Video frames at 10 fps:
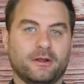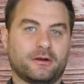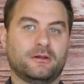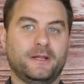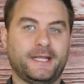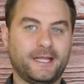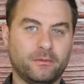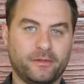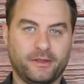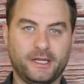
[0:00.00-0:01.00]
are
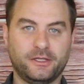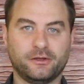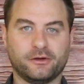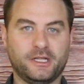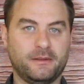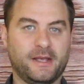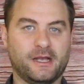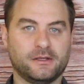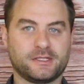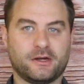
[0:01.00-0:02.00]
clicking within your
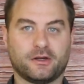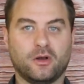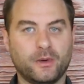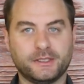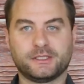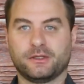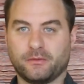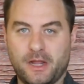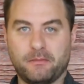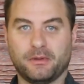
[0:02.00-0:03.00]
emails are going to the
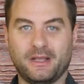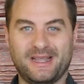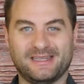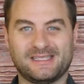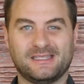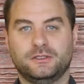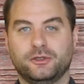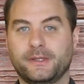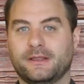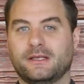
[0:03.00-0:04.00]
right place.
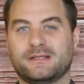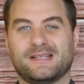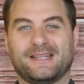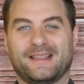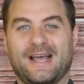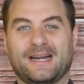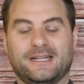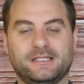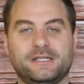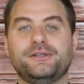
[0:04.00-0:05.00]
Doing things like that
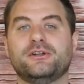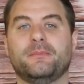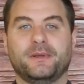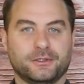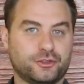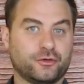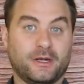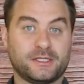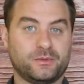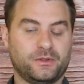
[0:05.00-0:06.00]
continue to build
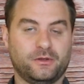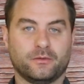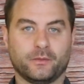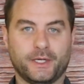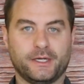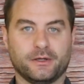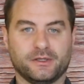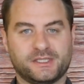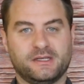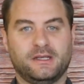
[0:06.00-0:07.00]
trust with your
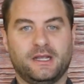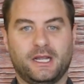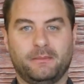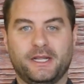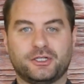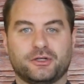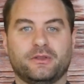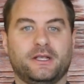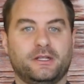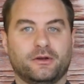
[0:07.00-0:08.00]
readers and make sure
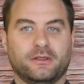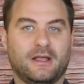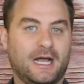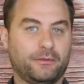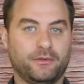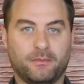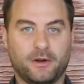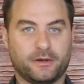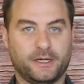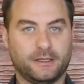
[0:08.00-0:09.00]
that you're in line with
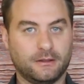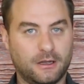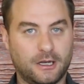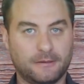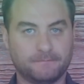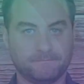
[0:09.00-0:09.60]
marketing law.